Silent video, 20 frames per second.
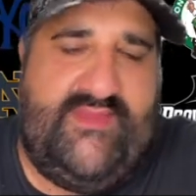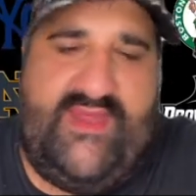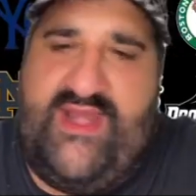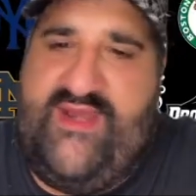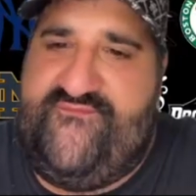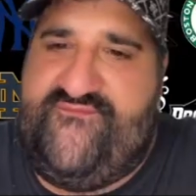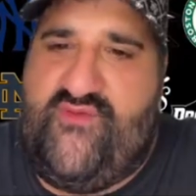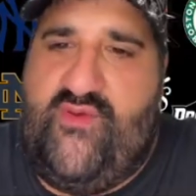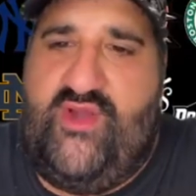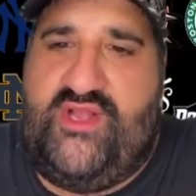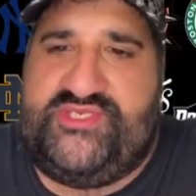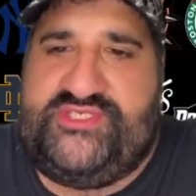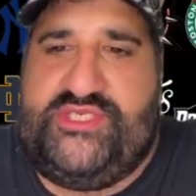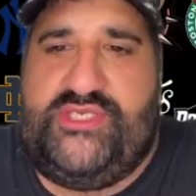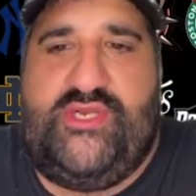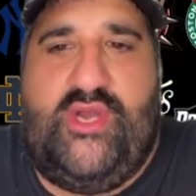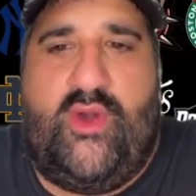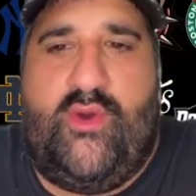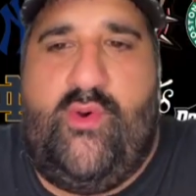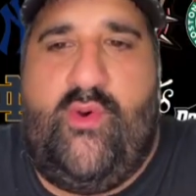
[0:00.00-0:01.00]
And of course, you
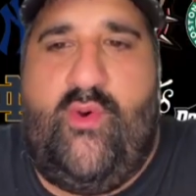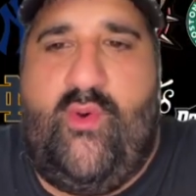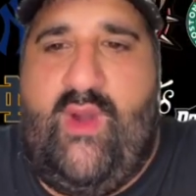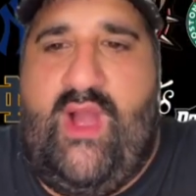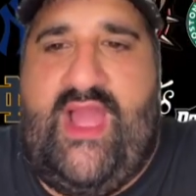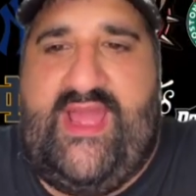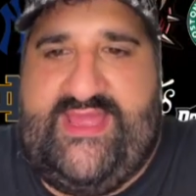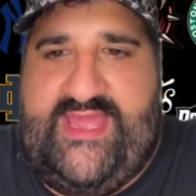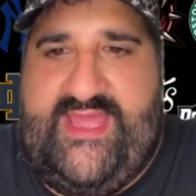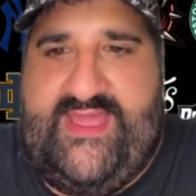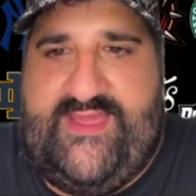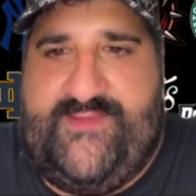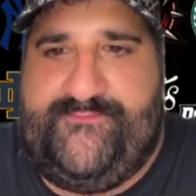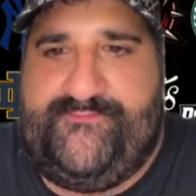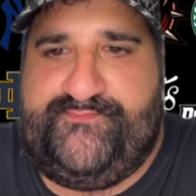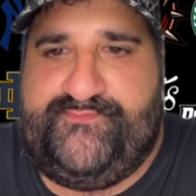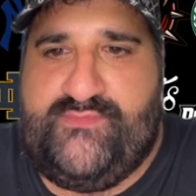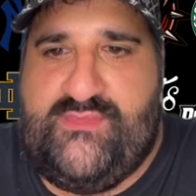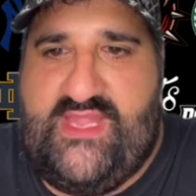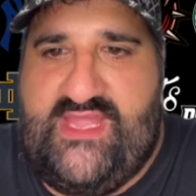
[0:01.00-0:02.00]
know who I am.
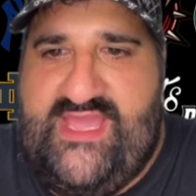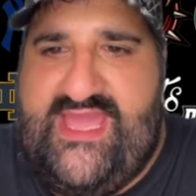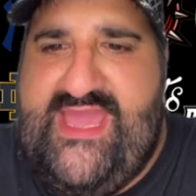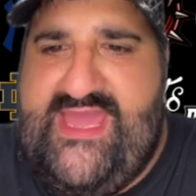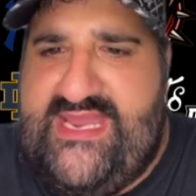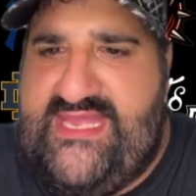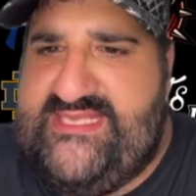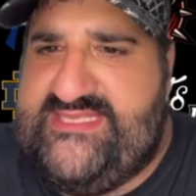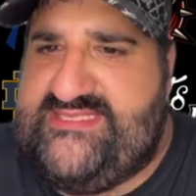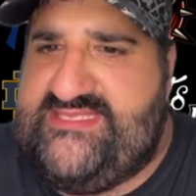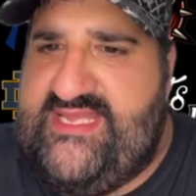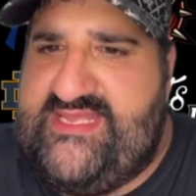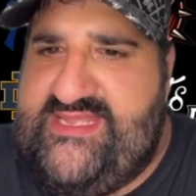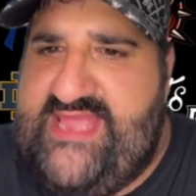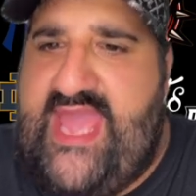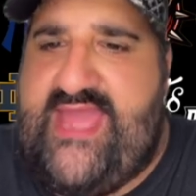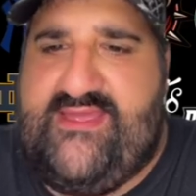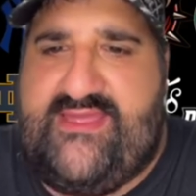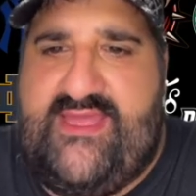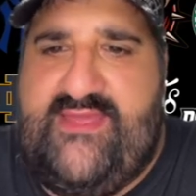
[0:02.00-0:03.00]
It is the
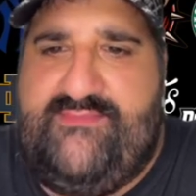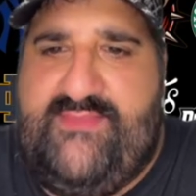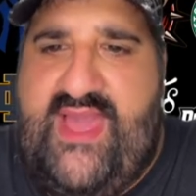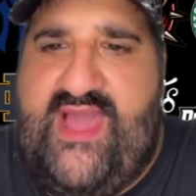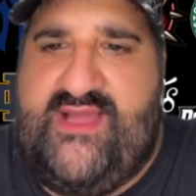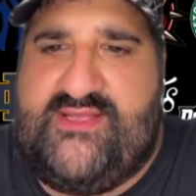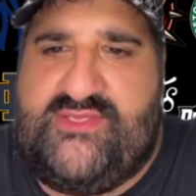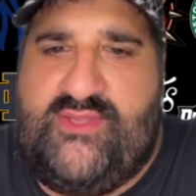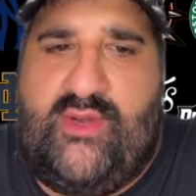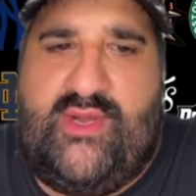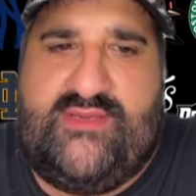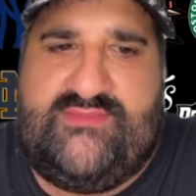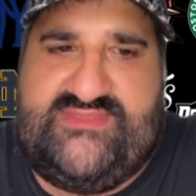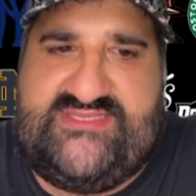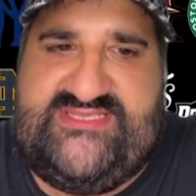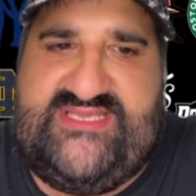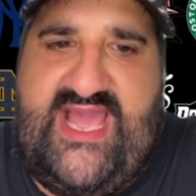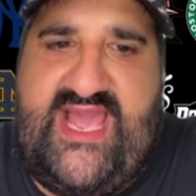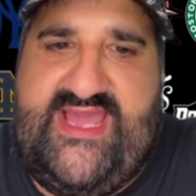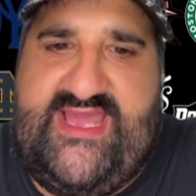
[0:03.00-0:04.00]
Yankee Mad Dog
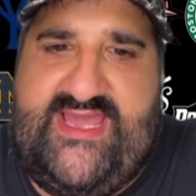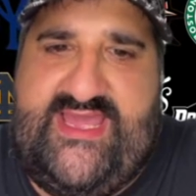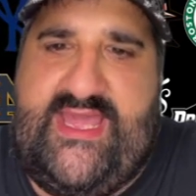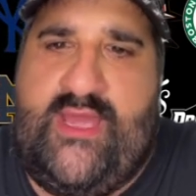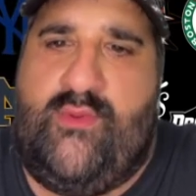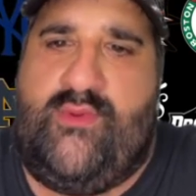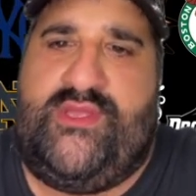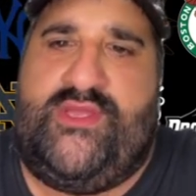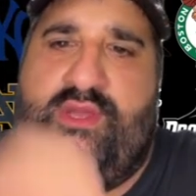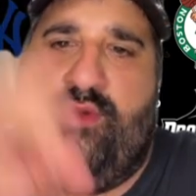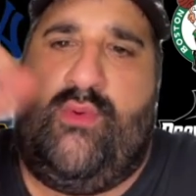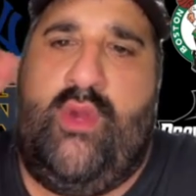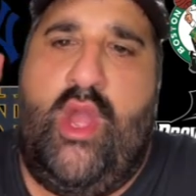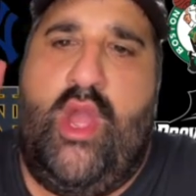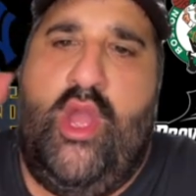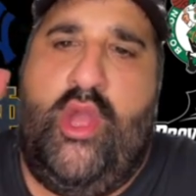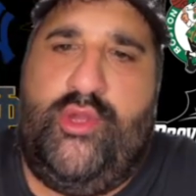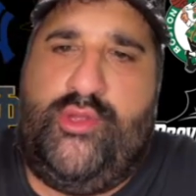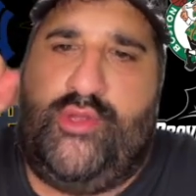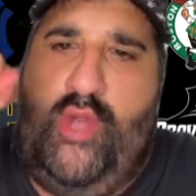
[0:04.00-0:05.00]
Messiah here with you,
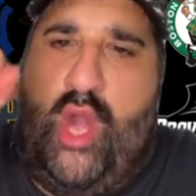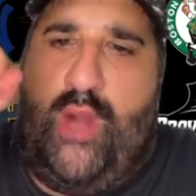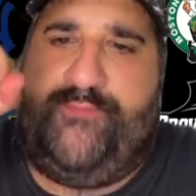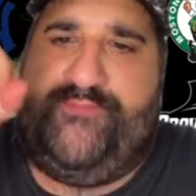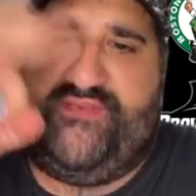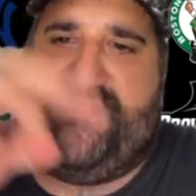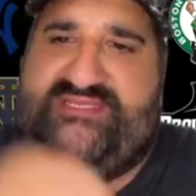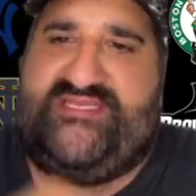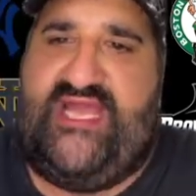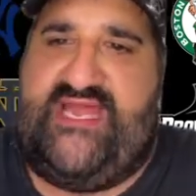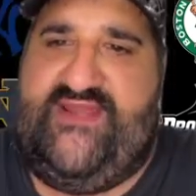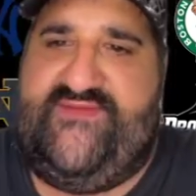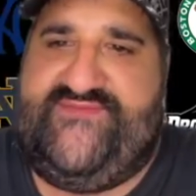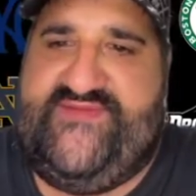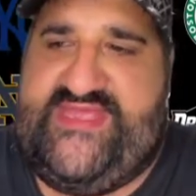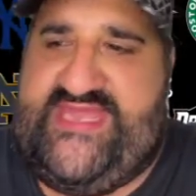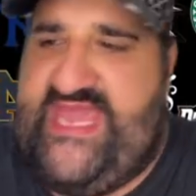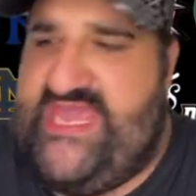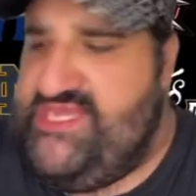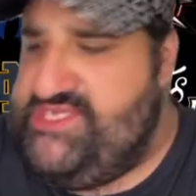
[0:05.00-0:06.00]
your
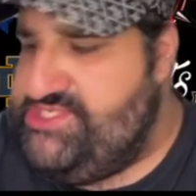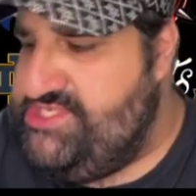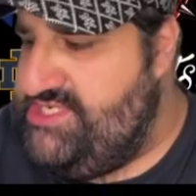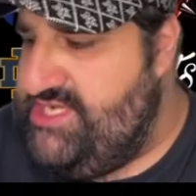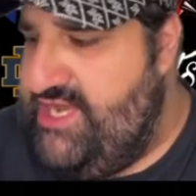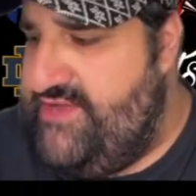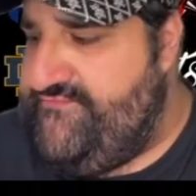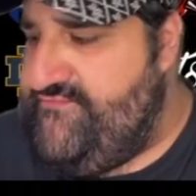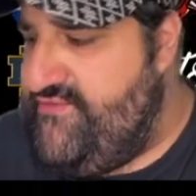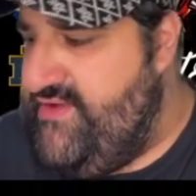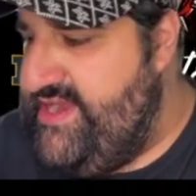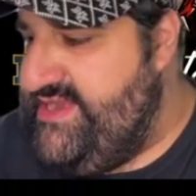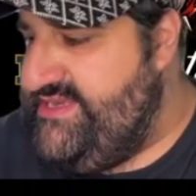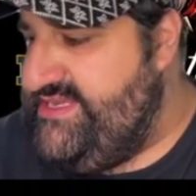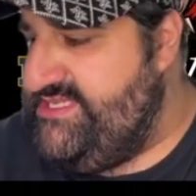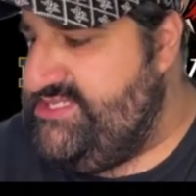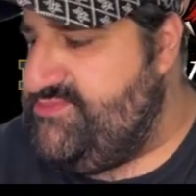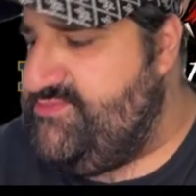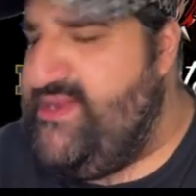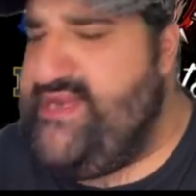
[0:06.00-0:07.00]
personification of
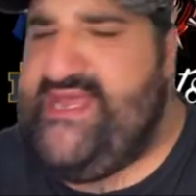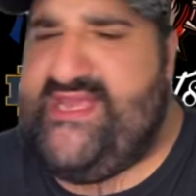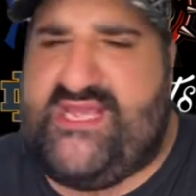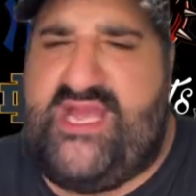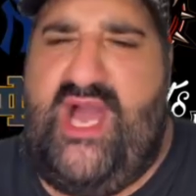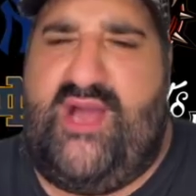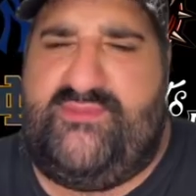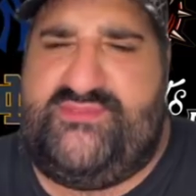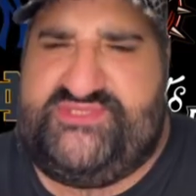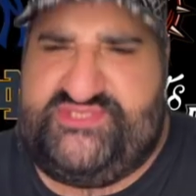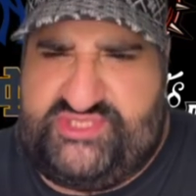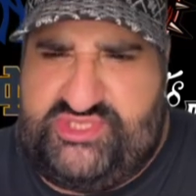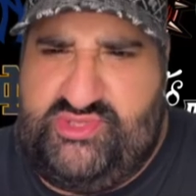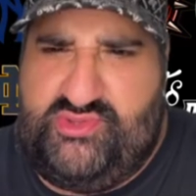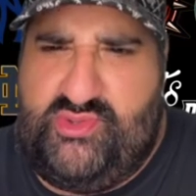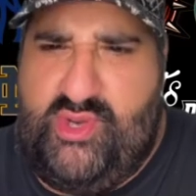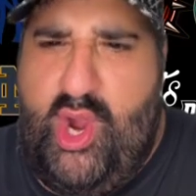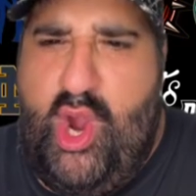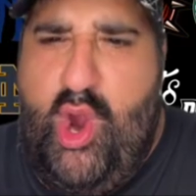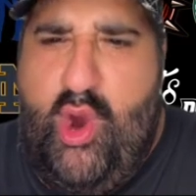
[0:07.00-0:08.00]
greatness when it comes
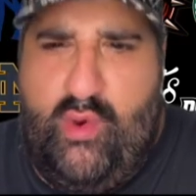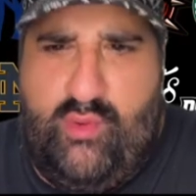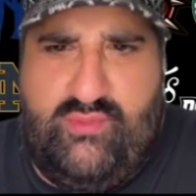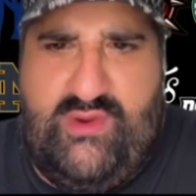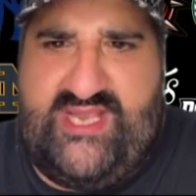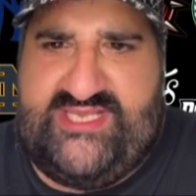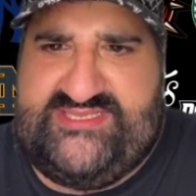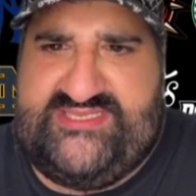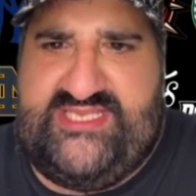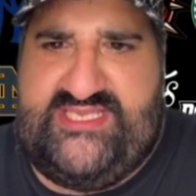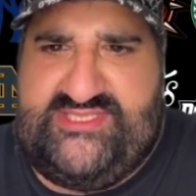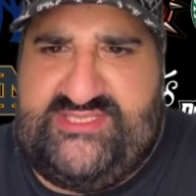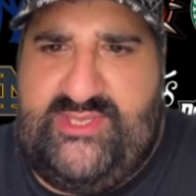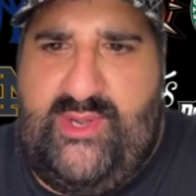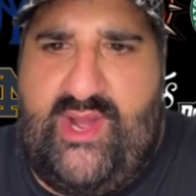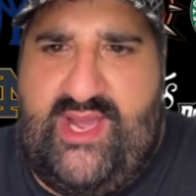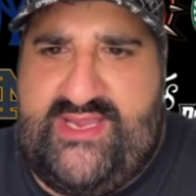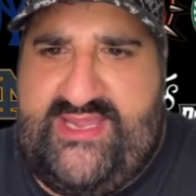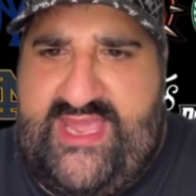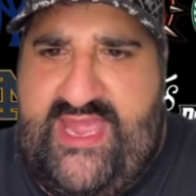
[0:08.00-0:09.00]
to wrestling
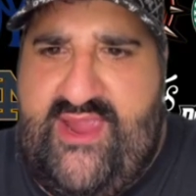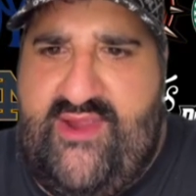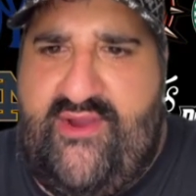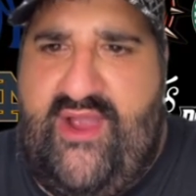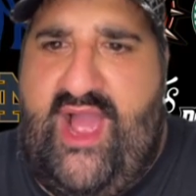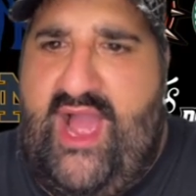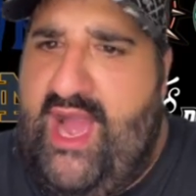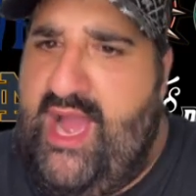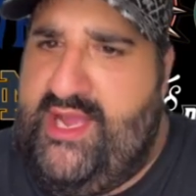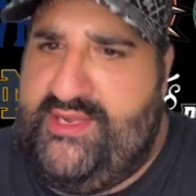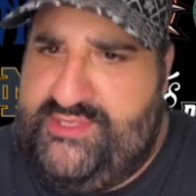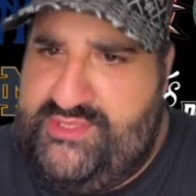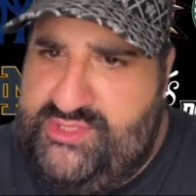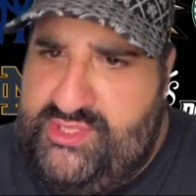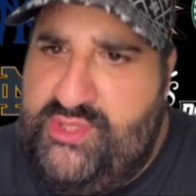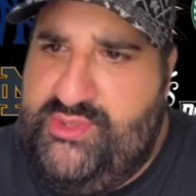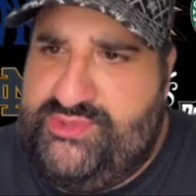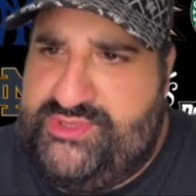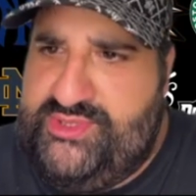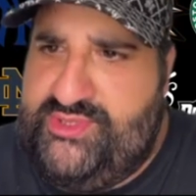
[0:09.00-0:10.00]
talk here on
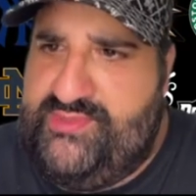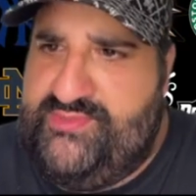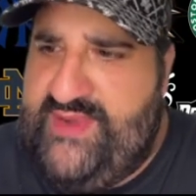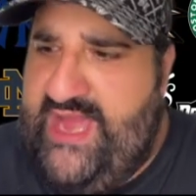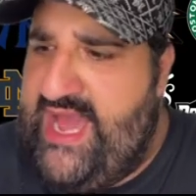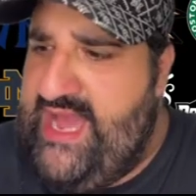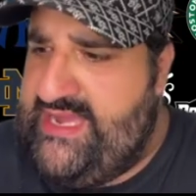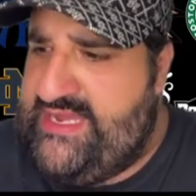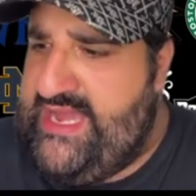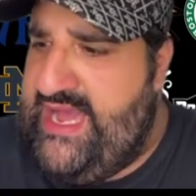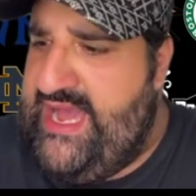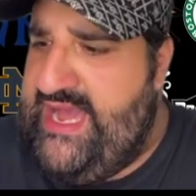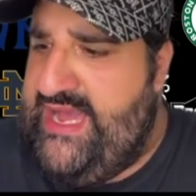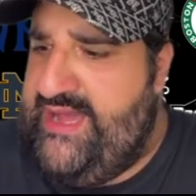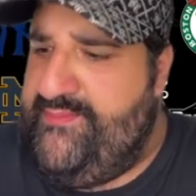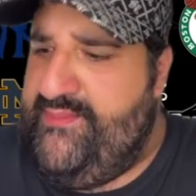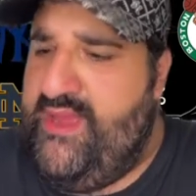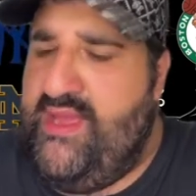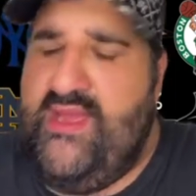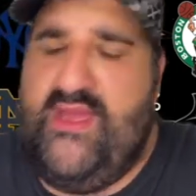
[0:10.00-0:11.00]

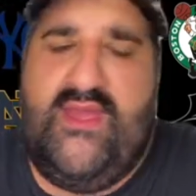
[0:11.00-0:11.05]
YouTube.com.